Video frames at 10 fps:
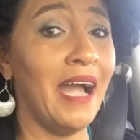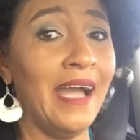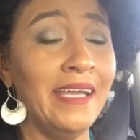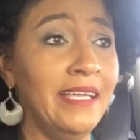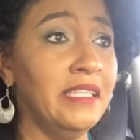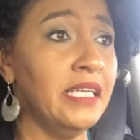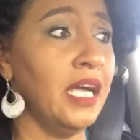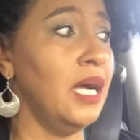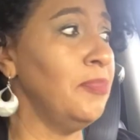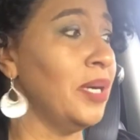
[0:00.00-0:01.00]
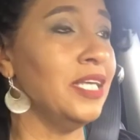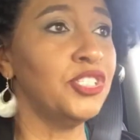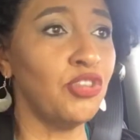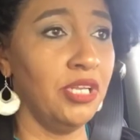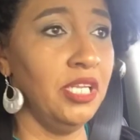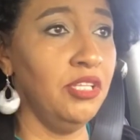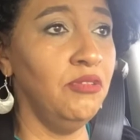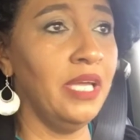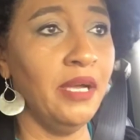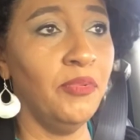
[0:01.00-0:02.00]
I ended up starting a
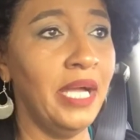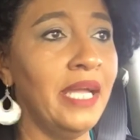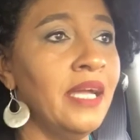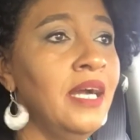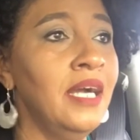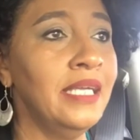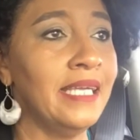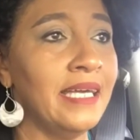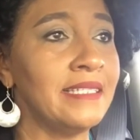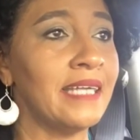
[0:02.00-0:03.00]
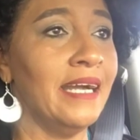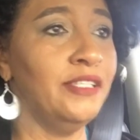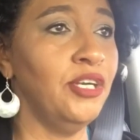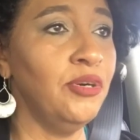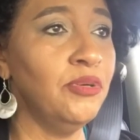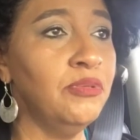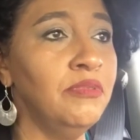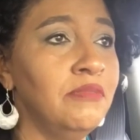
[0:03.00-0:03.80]
new layaway yes I know